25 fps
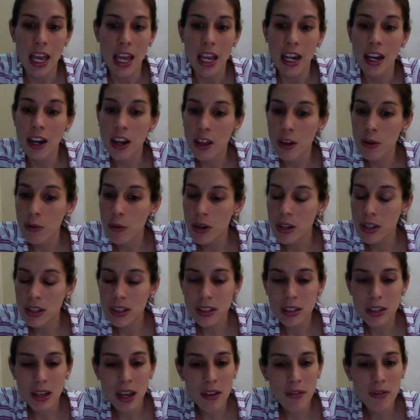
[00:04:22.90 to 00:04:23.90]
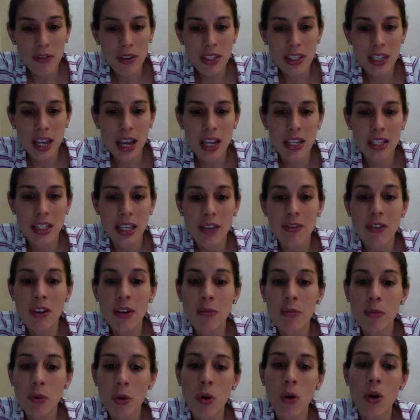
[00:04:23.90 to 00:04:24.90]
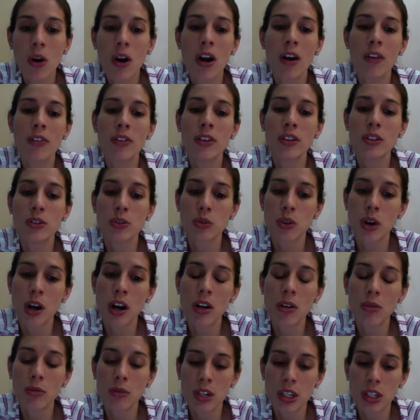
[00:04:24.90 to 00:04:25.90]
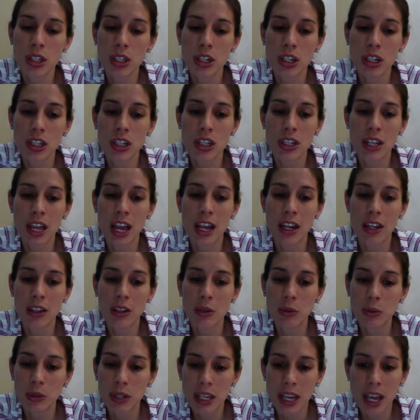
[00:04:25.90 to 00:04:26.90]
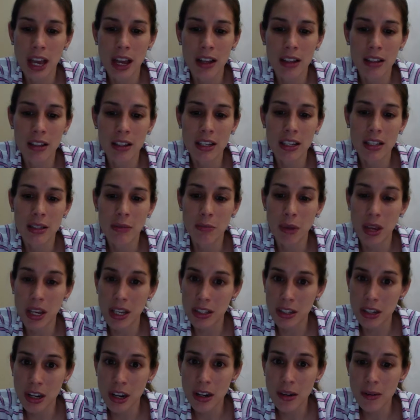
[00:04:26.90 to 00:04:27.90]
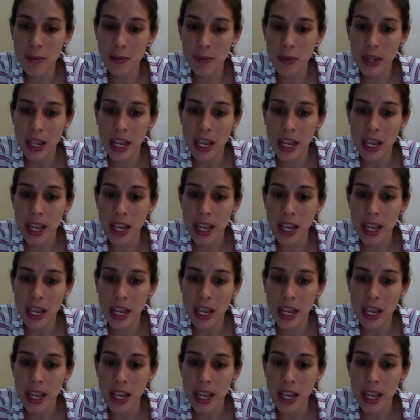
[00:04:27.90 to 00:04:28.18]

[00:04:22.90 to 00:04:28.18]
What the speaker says: In other words, to emphasize even more on the strong research that UDL is based on,